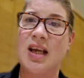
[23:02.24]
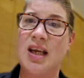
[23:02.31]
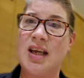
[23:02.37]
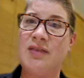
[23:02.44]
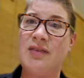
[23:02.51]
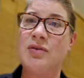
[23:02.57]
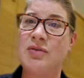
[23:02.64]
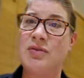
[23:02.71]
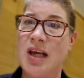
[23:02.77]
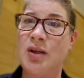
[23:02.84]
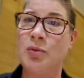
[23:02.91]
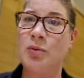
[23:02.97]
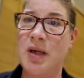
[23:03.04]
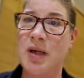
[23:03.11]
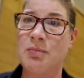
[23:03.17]
If you tell
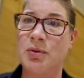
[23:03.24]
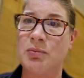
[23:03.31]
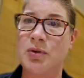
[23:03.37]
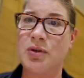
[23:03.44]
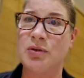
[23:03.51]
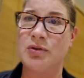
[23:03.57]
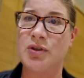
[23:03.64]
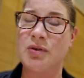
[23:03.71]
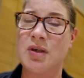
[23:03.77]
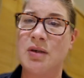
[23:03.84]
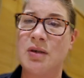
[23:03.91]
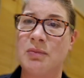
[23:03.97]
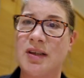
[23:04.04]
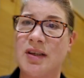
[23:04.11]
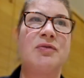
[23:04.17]
people what you're doing
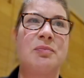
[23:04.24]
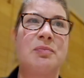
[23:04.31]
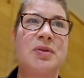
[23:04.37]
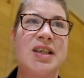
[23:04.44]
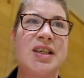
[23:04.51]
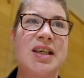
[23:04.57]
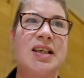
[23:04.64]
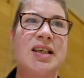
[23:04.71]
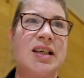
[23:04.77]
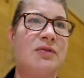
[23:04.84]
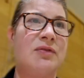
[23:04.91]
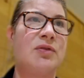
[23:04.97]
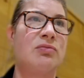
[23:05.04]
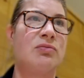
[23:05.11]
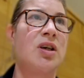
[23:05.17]
with it, and particularly
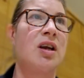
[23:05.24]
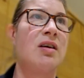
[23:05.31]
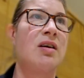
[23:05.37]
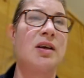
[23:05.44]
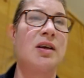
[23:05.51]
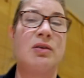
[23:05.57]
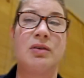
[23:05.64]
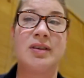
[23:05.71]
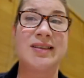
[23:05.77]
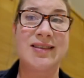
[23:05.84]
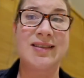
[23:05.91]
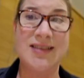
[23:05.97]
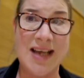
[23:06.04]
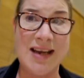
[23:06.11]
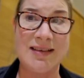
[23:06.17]
if you're relying on
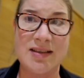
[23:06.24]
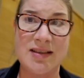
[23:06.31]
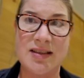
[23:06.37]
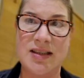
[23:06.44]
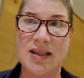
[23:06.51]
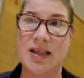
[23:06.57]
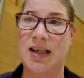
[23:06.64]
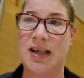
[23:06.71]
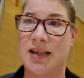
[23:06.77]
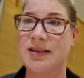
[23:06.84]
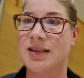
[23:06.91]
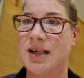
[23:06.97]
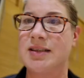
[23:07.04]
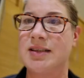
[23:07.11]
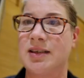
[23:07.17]
consent to collect
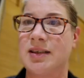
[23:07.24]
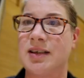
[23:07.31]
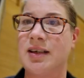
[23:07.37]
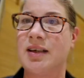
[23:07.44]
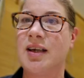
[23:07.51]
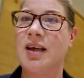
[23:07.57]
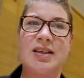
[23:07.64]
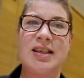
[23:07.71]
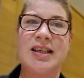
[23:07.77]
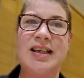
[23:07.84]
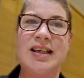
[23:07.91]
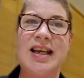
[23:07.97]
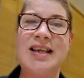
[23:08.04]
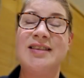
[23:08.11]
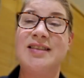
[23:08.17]
data,
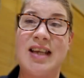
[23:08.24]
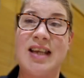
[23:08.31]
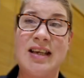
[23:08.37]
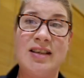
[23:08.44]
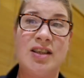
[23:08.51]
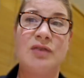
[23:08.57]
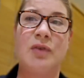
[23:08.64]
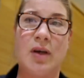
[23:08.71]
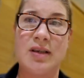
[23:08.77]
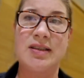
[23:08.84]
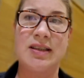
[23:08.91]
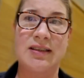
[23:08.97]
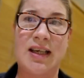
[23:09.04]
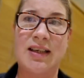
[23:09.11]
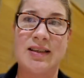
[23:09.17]

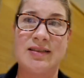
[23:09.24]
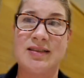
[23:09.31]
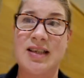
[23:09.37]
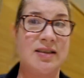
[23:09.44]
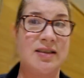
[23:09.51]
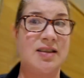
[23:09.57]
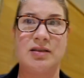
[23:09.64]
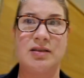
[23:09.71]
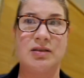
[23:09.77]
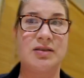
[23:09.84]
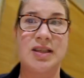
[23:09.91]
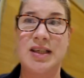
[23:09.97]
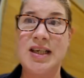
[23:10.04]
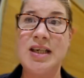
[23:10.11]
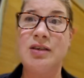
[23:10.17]
incentivizing that consent is not
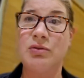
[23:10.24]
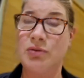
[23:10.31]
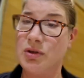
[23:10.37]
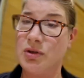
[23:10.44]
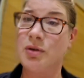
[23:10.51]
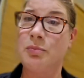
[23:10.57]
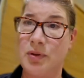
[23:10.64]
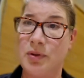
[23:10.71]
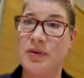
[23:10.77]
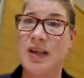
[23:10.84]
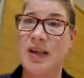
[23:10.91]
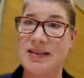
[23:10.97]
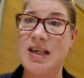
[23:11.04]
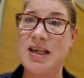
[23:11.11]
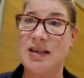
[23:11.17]
illegal. You can put
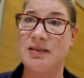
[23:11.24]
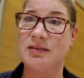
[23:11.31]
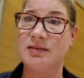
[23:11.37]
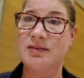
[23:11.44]
that in.